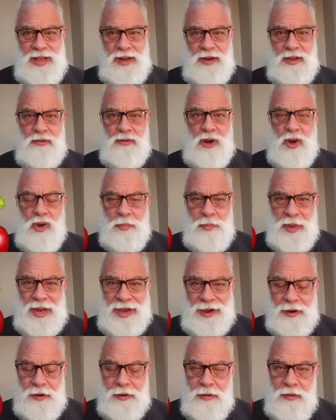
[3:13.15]
how to grow a
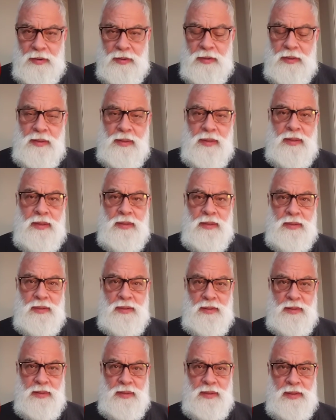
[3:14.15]
pear
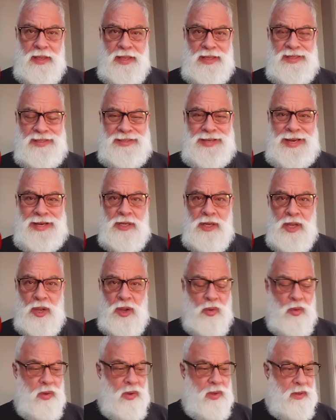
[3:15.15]
and say
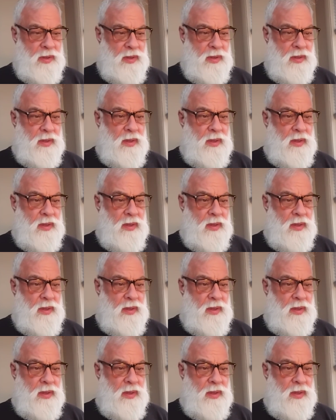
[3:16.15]
no.